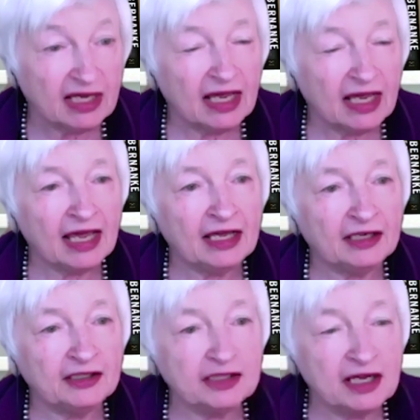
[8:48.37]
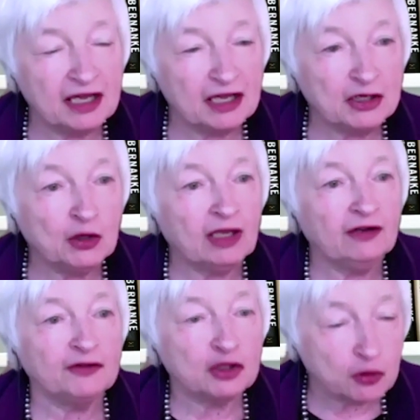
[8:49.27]
And, you know, if
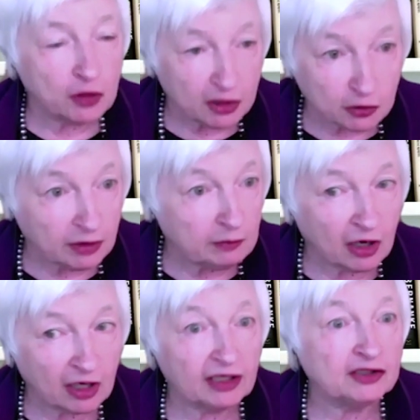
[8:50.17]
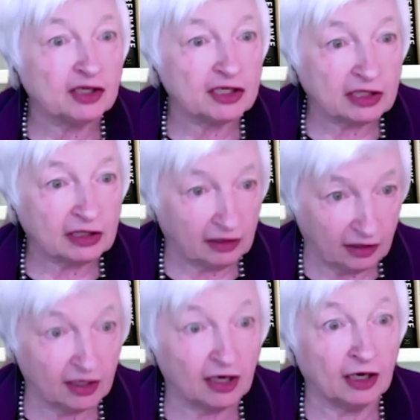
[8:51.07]
the treasury market doesn't
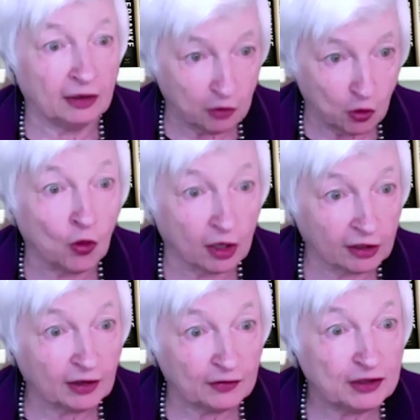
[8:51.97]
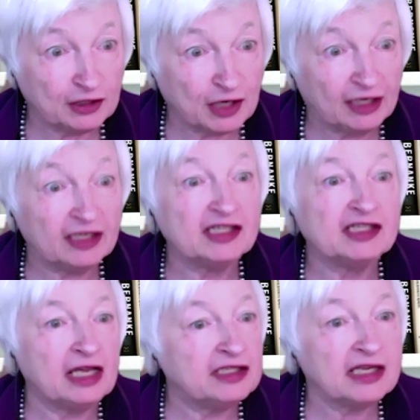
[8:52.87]
um, work in the United
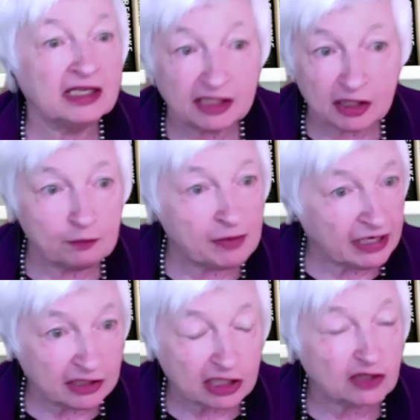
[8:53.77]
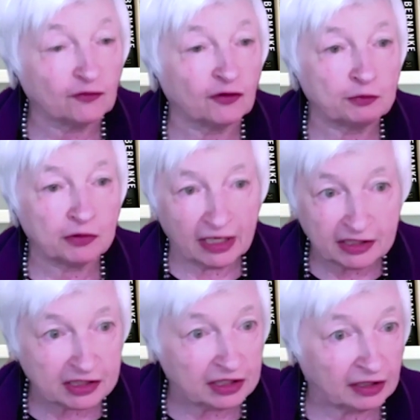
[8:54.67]
States, it's the basis for
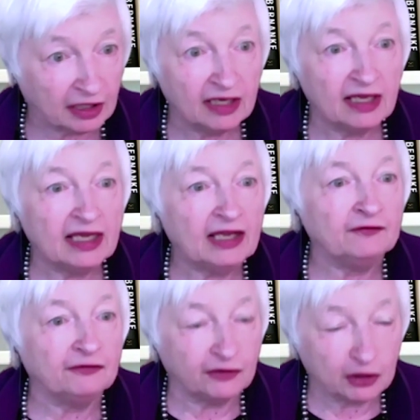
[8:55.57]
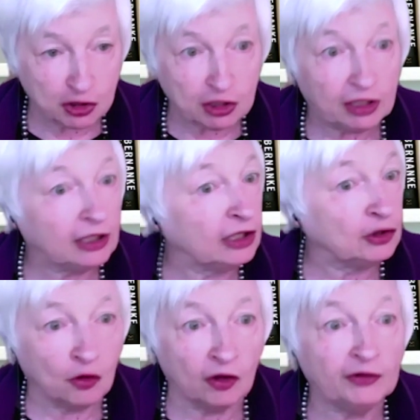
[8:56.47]
pricing and functioning in
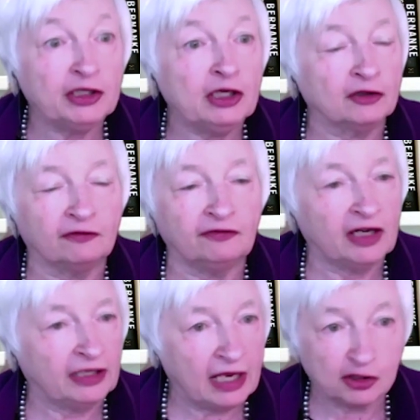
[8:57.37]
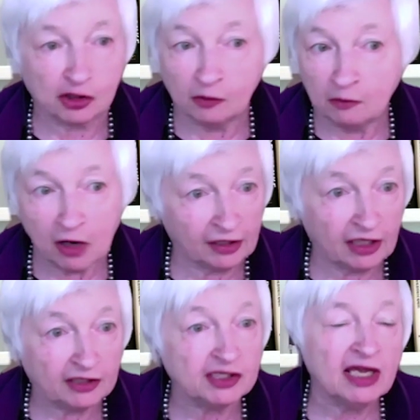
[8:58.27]
all the other financial
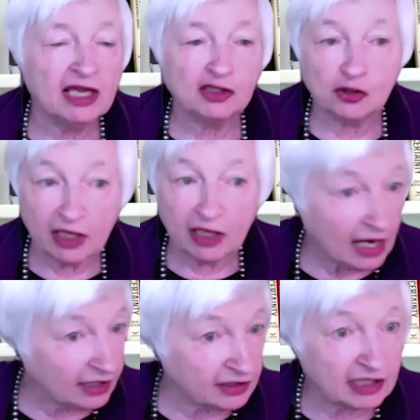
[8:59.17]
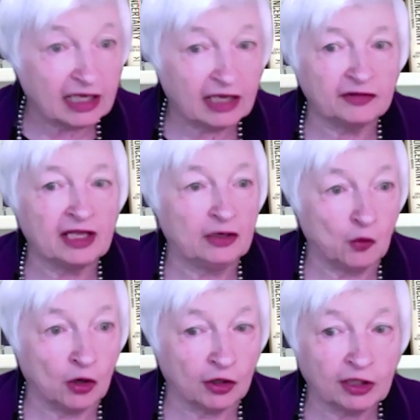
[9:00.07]
markets. So they had to get that
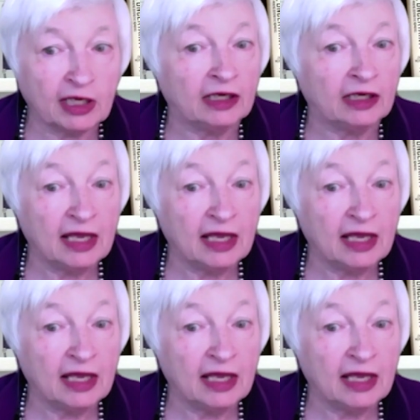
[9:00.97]
working.